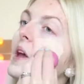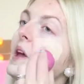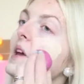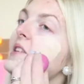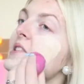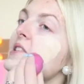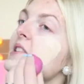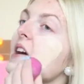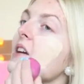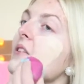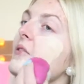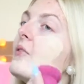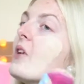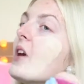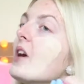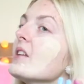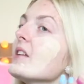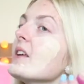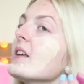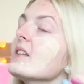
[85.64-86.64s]
based. I
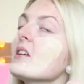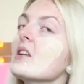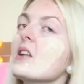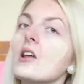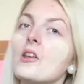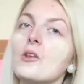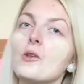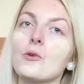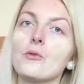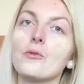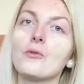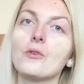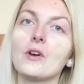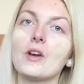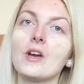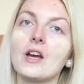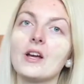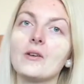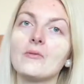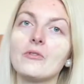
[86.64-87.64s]
find that a lot of
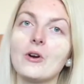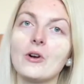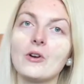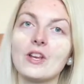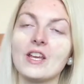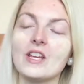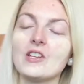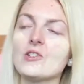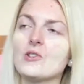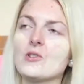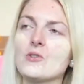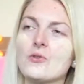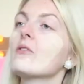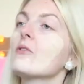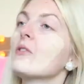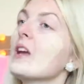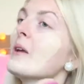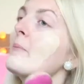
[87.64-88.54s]
foundations with